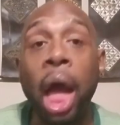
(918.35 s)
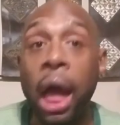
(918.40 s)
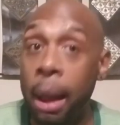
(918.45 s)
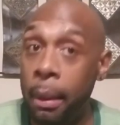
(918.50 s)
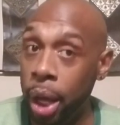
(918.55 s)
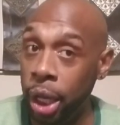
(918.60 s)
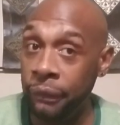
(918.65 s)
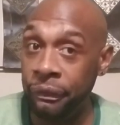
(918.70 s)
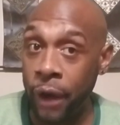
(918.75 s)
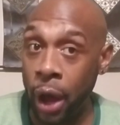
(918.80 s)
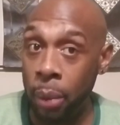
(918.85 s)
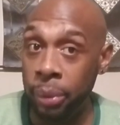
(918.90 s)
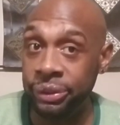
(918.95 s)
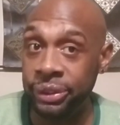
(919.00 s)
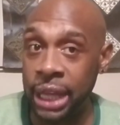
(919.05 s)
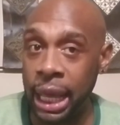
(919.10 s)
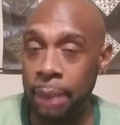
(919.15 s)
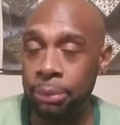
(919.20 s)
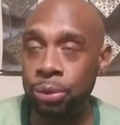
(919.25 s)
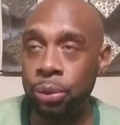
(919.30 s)
I'm on the phone with
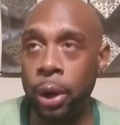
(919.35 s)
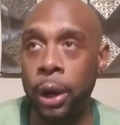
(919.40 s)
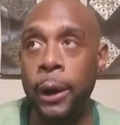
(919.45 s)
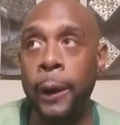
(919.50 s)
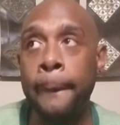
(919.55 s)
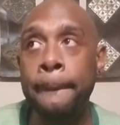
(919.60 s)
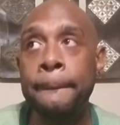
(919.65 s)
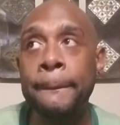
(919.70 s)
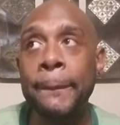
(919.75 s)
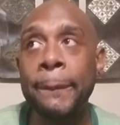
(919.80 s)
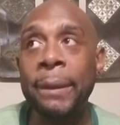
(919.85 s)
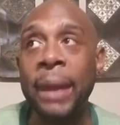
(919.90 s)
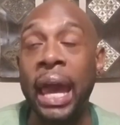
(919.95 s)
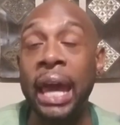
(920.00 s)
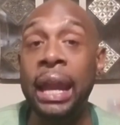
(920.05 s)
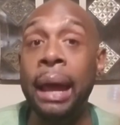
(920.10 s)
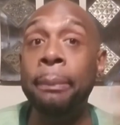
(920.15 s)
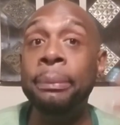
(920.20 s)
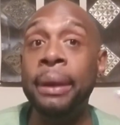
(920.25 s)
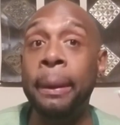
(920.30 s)
Sam's World.
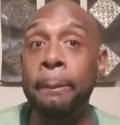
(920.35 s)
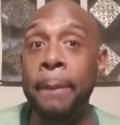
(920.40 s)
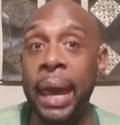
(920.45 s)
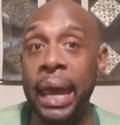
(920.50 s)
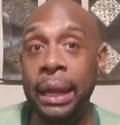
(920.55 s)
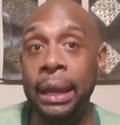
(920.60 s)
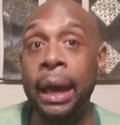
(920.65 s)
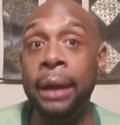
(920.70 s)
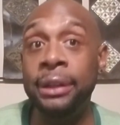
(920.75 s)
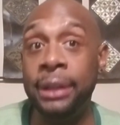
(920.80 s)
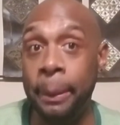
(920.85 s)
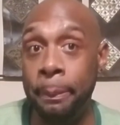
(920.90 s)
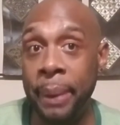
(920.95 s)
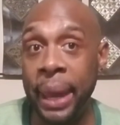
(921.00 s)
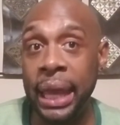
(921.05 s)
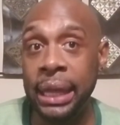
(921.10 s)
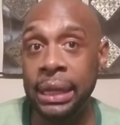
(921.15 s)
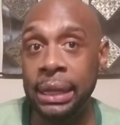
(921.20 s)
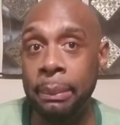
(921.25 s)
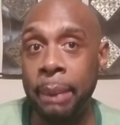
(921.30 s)
And I'm debate, uh,
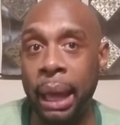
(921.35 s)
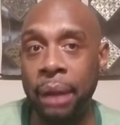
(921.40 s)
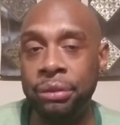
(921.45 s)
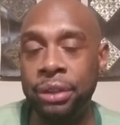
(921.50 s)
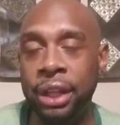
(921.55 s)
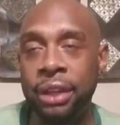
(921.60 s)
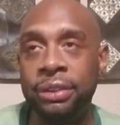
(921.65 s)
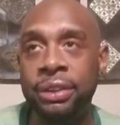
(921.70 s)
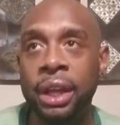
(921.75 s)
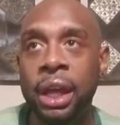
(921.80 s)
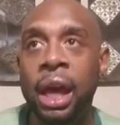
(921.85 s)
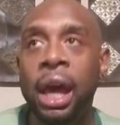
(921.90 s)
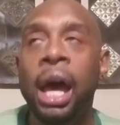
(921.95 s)
debating about this.